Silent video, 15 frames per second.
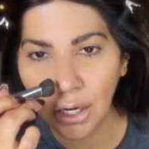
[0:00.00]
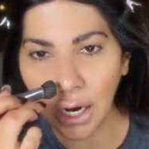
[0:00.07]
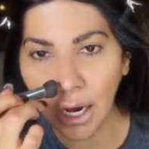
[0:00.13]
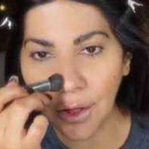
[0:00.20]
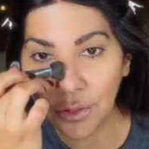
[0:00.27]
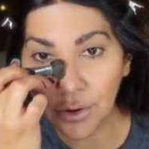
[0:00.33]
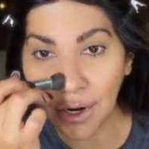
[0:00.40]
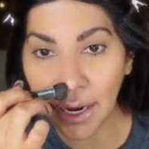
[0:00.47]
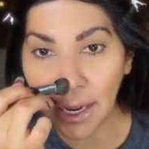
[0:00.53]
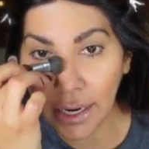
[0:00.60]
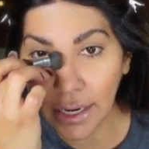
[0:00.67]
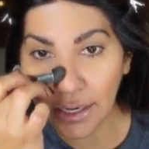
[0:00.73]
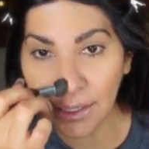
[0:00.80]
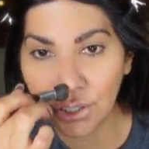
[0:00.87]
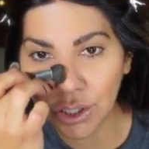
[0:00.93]
at their
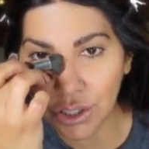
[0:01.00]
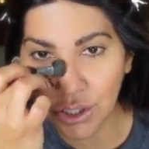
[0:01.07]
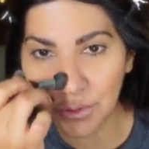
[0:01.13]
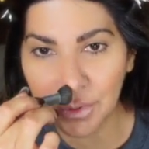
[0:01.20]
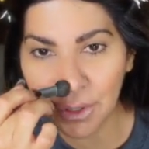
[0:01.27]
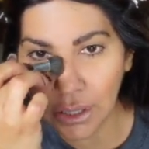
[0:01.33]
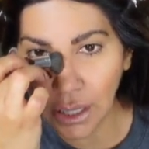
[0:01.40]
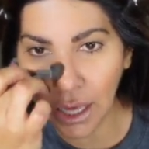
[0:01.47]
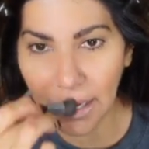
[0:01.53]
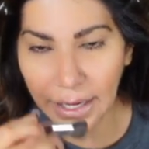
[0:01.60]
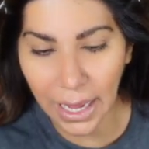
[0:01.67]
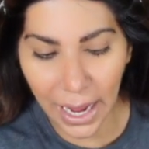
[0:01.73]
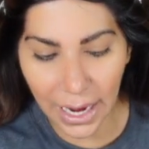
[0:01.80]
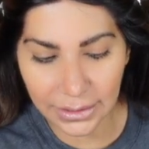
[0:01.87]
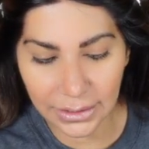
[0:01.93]
age to be like
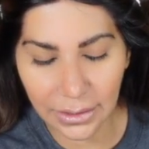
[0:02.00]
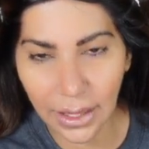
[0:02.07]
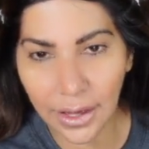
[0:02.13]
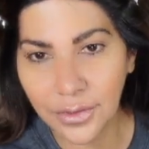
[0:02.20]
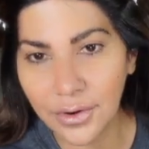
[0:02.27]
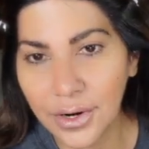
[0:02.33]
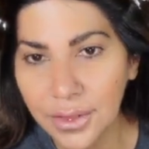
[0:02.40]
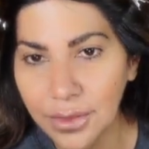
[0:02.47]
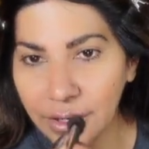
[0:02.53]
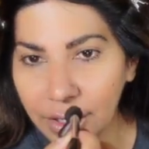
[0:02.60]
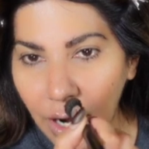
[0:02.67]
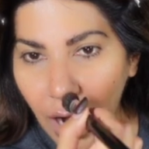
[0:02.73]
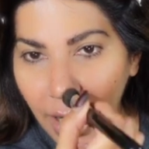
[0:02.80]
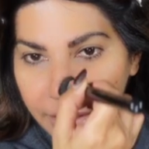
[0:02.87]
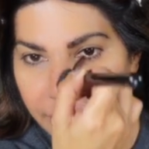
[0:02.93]
acting like they're in
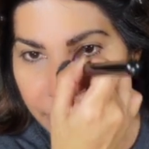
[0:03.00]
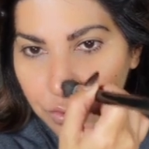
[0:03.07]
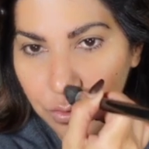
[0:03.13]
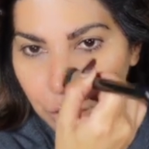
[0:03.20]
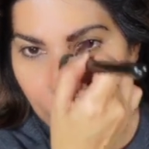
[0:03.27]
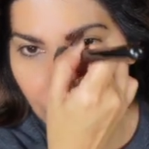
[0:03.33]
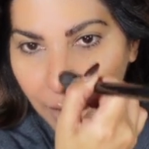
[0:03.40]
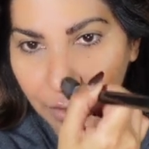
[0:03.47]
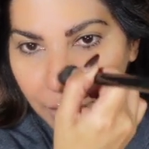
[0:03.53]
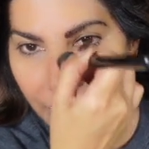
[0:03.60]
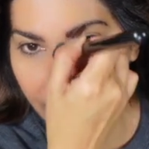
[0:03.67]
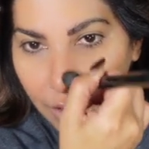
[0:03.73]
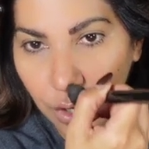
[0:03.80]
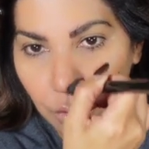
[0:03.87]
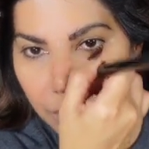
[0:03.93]
high school and they're
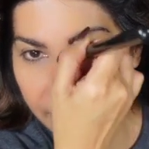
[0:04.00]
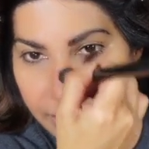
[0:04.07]
like going